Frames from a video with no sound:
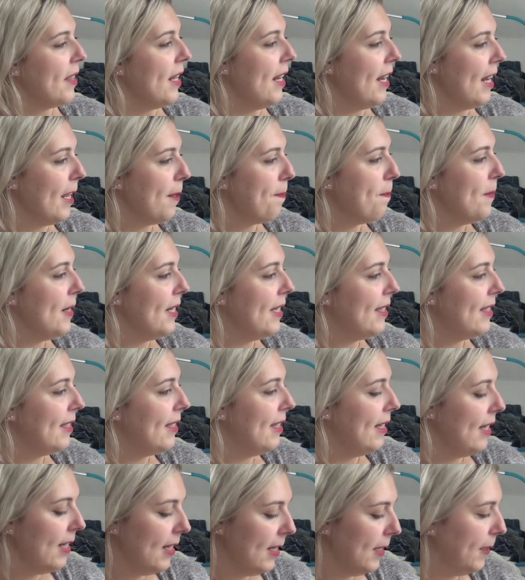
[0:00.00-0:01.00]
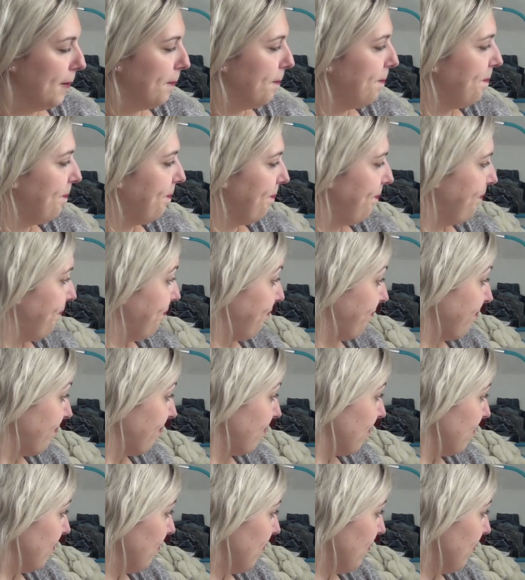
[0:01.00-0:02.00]
Let me see.
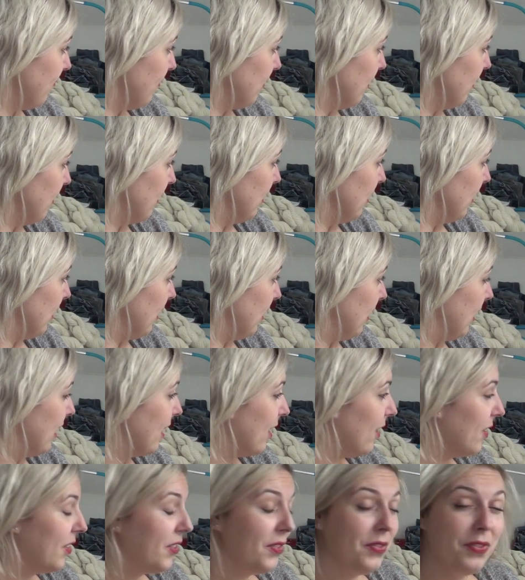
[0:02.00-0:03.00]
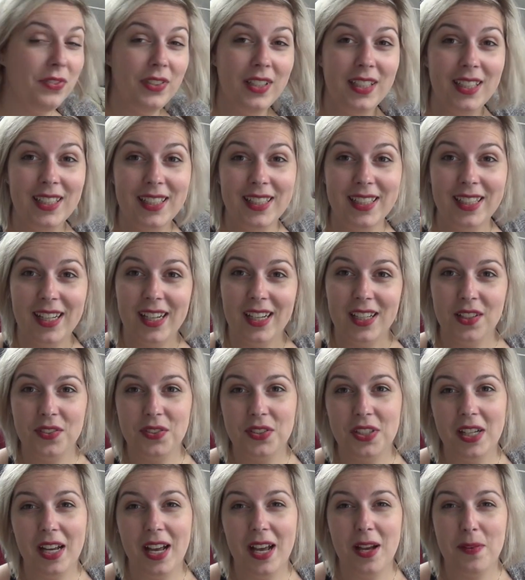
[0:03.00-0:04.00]
I got a feeling
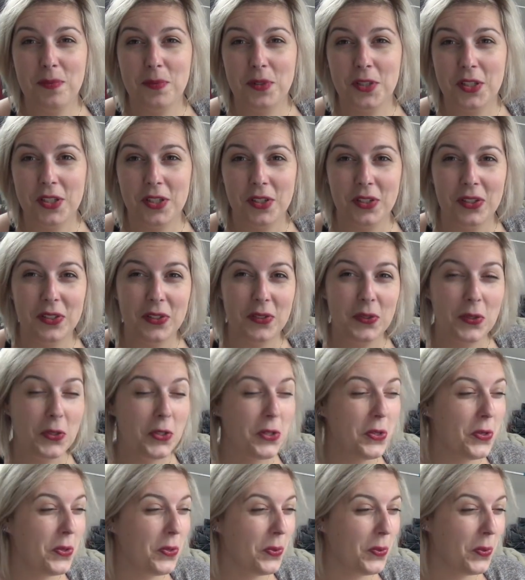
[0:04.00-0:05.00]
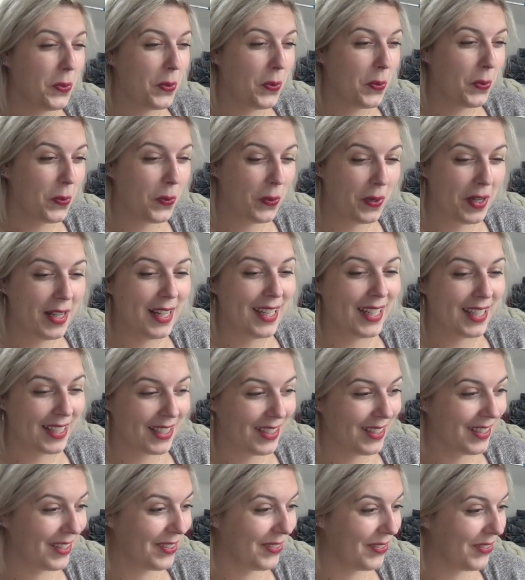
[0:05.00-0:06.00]
I'm showing you really a
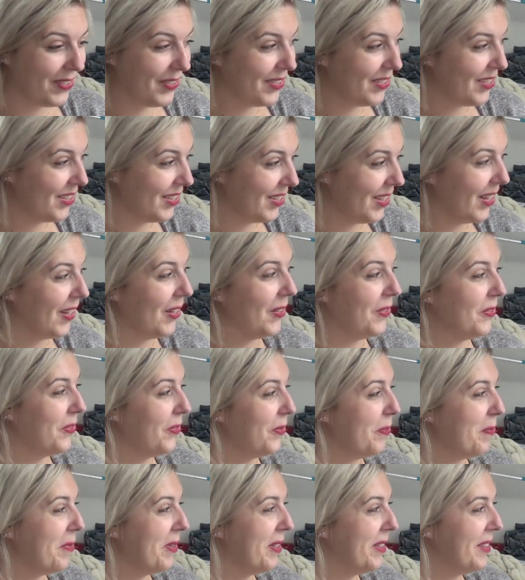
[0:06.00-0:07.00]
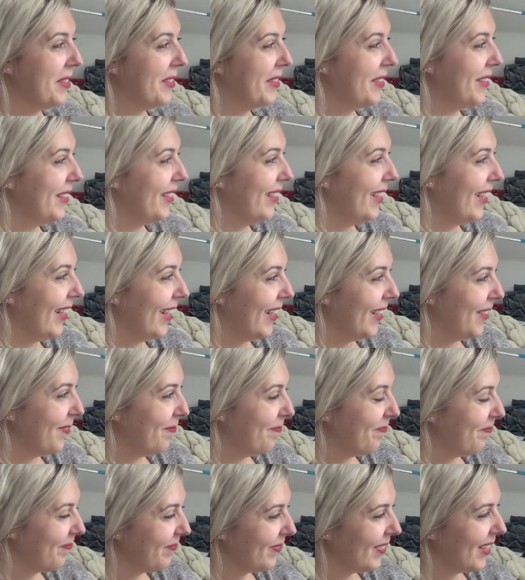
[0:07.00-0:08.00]
lot of stuff, but yeah.
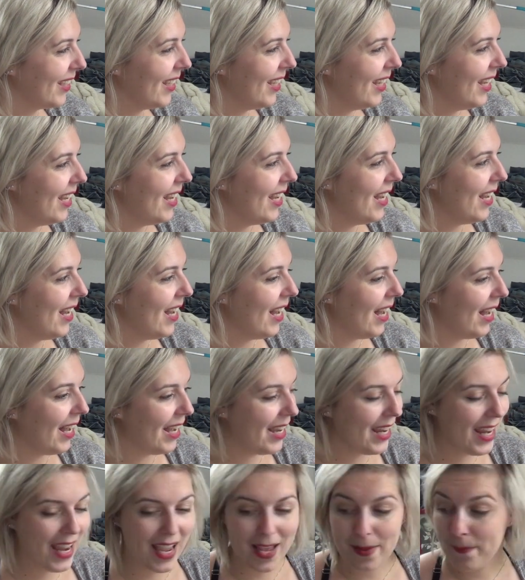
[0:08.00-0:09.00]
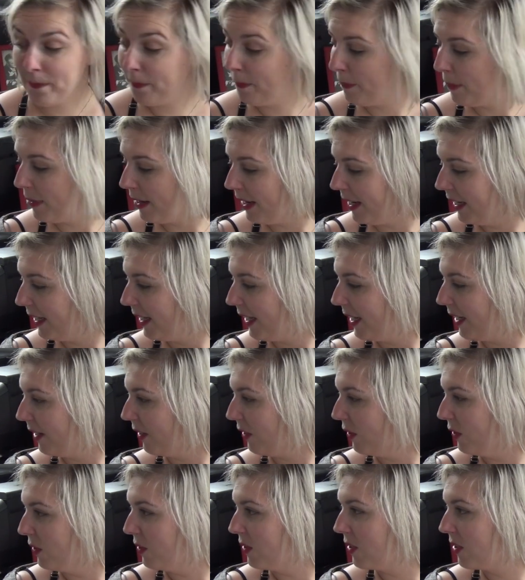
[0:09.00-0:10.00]
I am planning
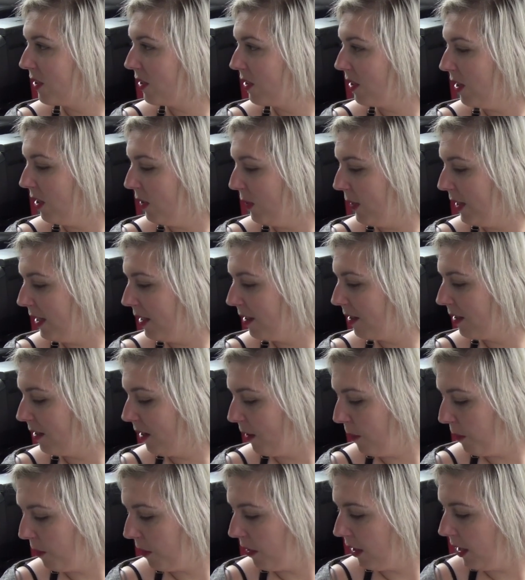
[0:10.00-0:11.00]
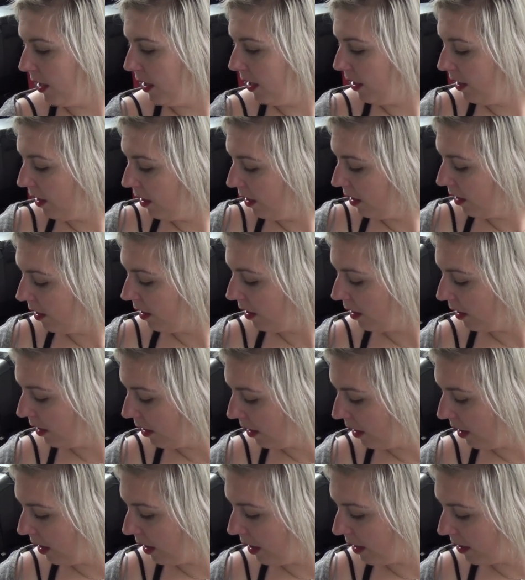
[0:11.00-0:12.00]
on sewing something,
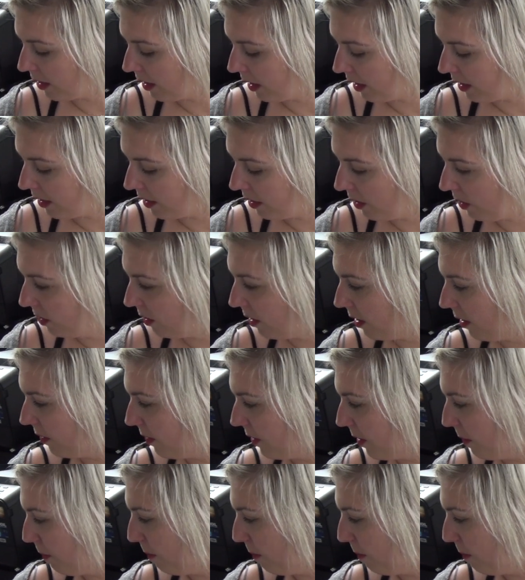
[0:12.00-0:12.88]
and I don't have the